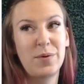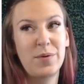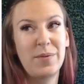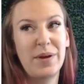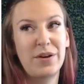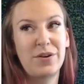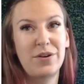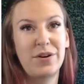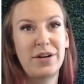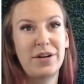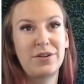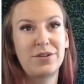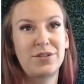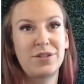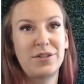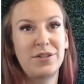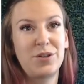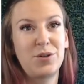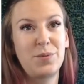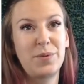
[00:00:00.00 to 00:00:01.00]
we made her ears
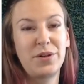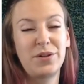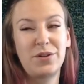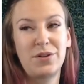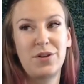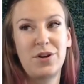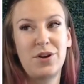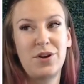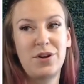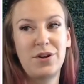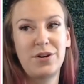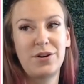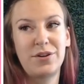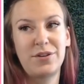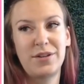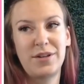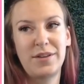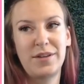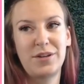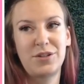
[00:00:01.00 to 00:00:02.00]
a little bit
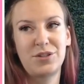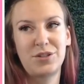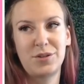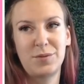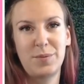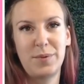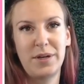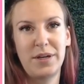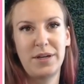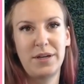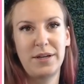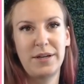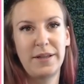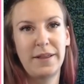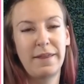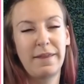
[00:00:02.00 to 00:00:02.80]
longer than they should be